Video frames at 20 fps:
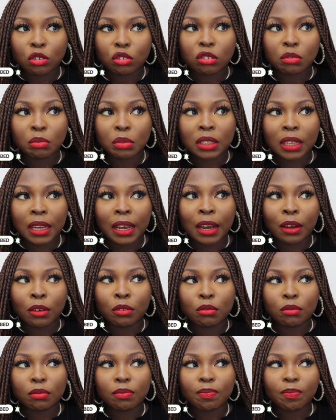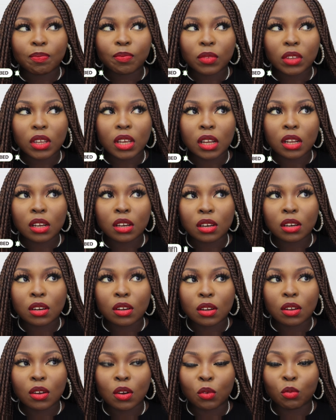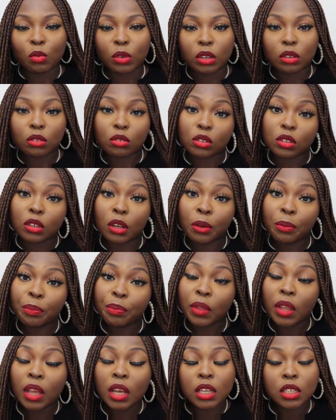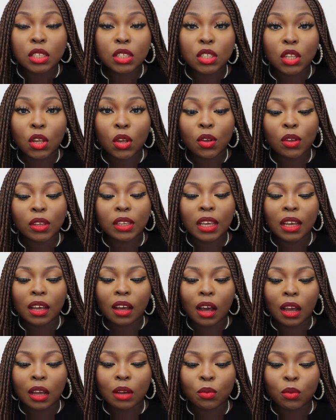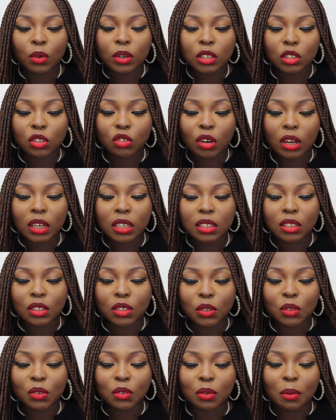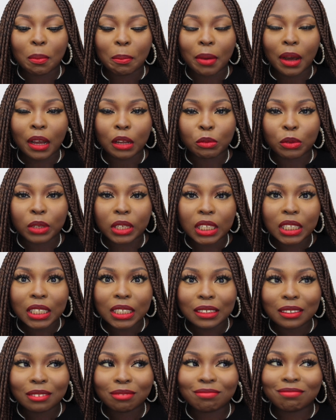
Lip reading: should be out in a week or so. So yeah, I want to try to do bi-weekly.